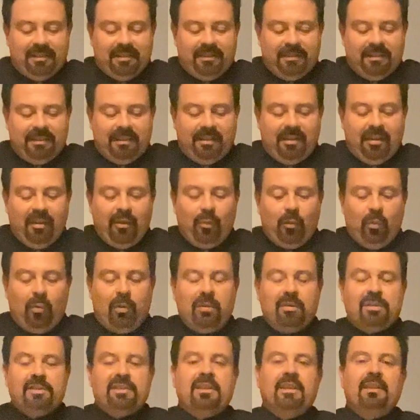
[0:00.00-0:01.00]
in other
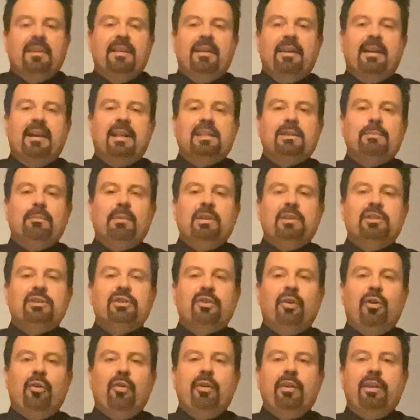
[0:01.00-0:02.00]
words, it's much
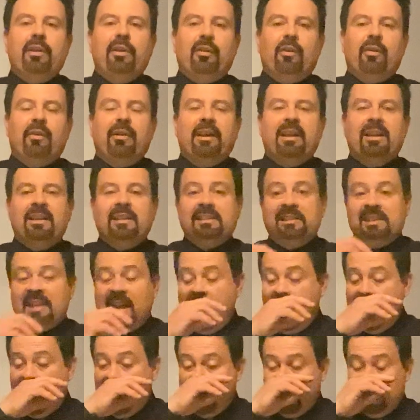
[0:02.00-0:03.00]
dirtier
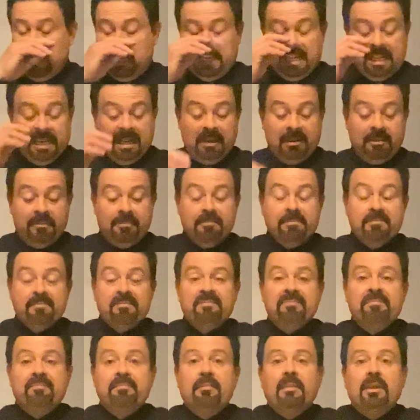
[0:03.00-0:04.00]
inside
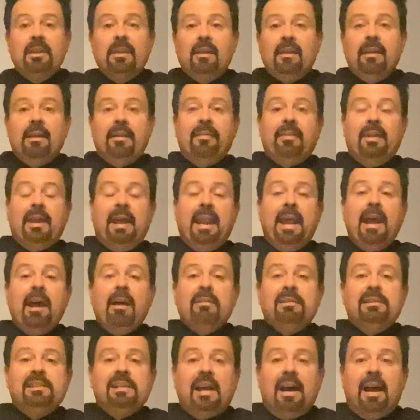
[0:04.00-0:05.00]
than
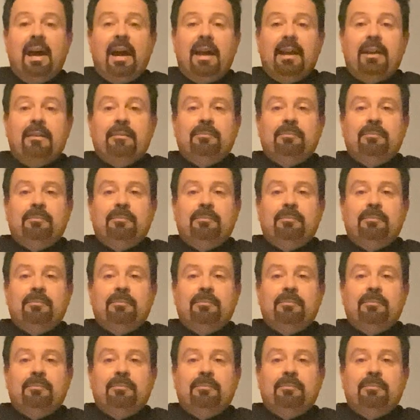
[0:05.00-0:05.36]
outside.